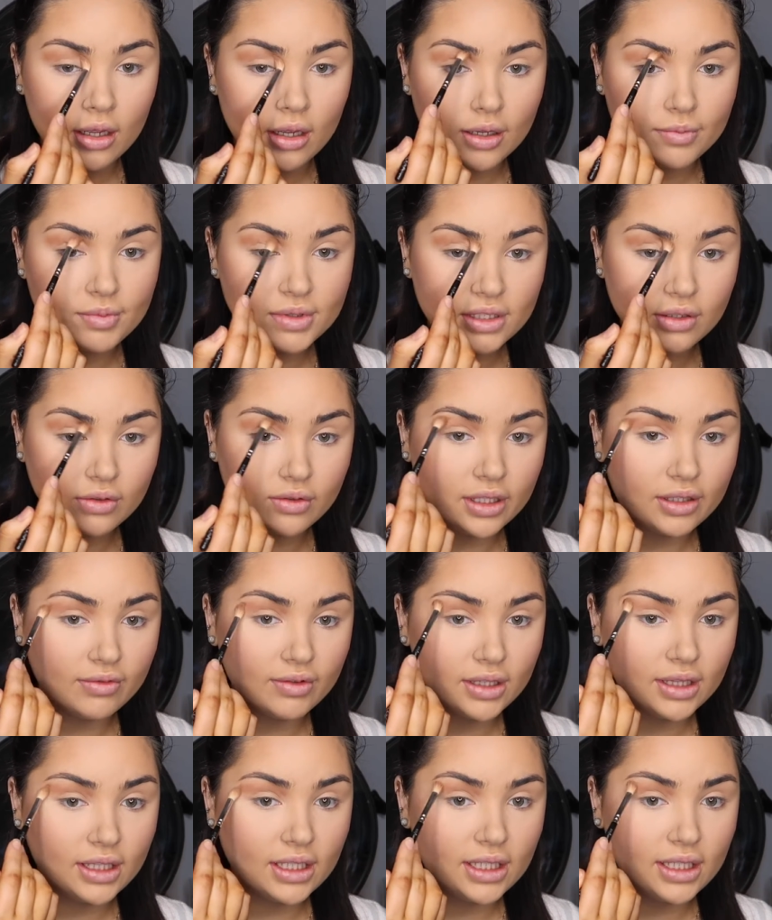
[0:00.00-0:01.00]
I'm still
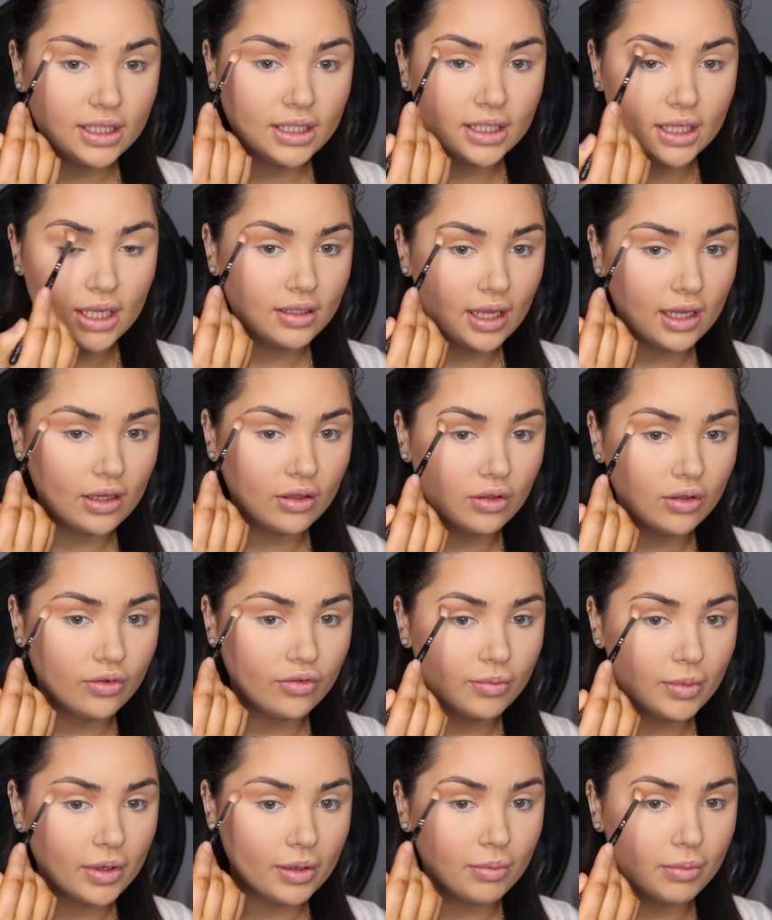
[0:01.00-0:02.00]
leaving the tail
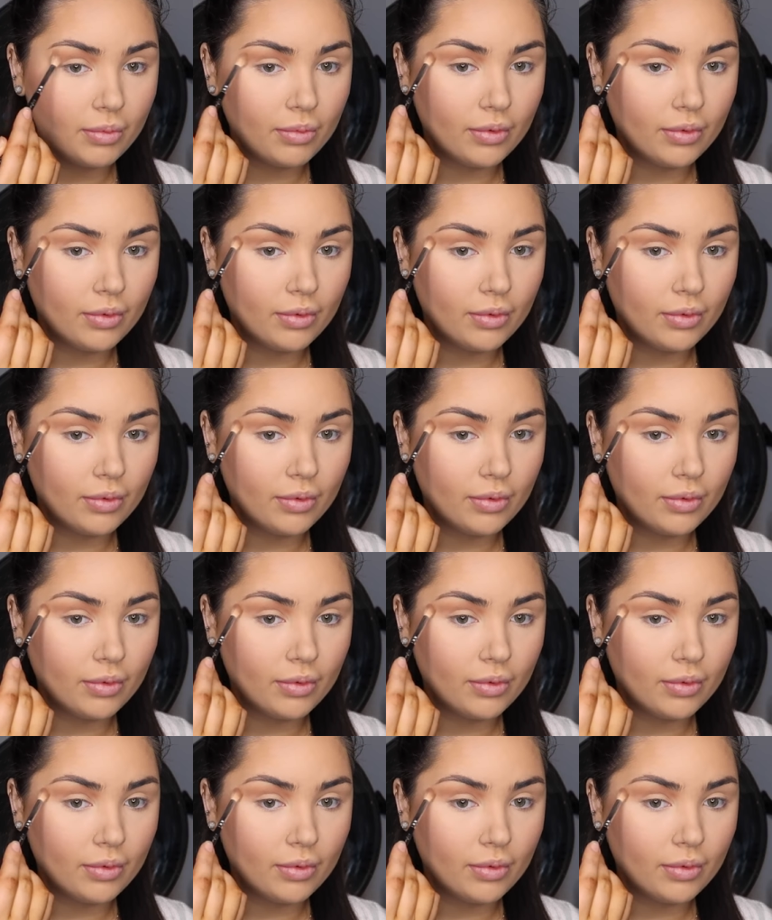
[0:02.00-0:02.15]
of my